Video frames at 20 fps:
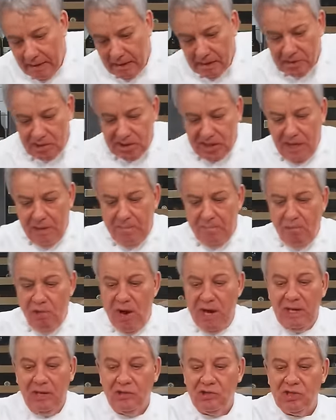Skip
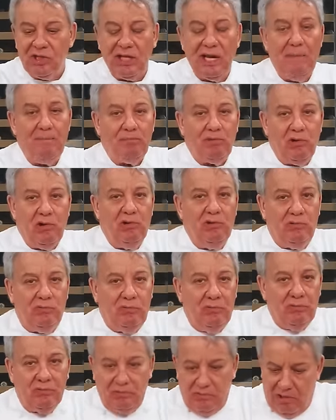one, skip two, do
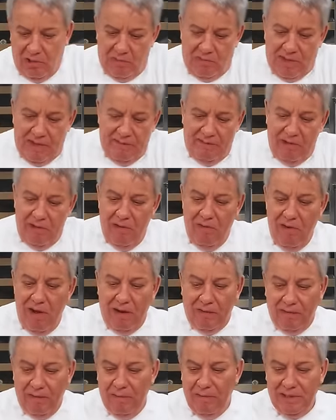whatever you
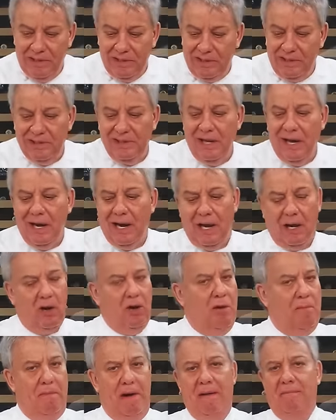want. It's not like,
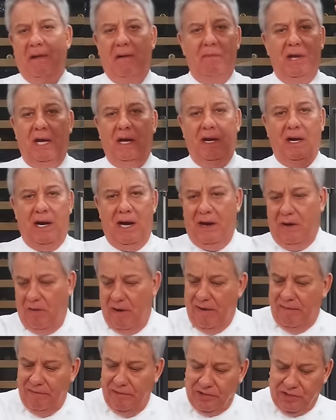oh, mamma mia, I don't
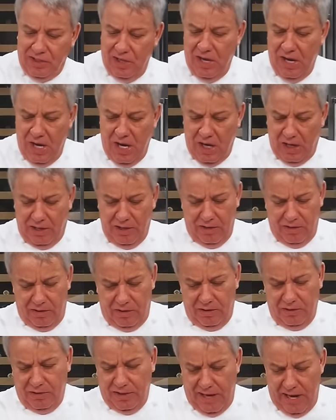have
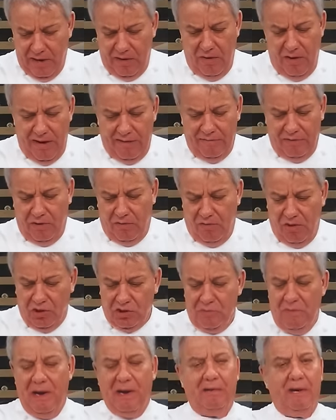the
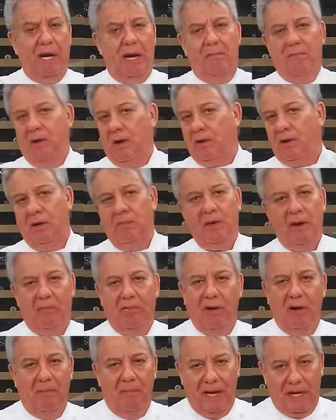rosemary, I'm not going to be
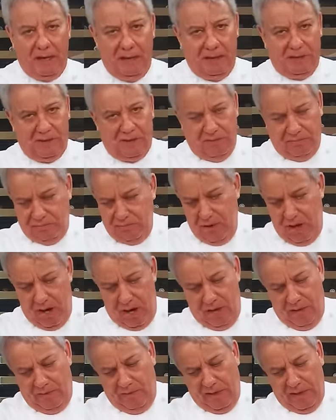able to make it a soup.
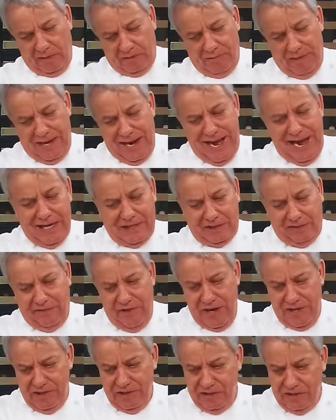Always relax,
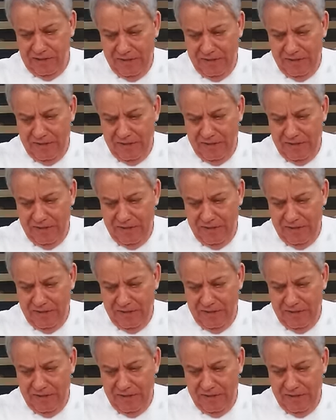friends.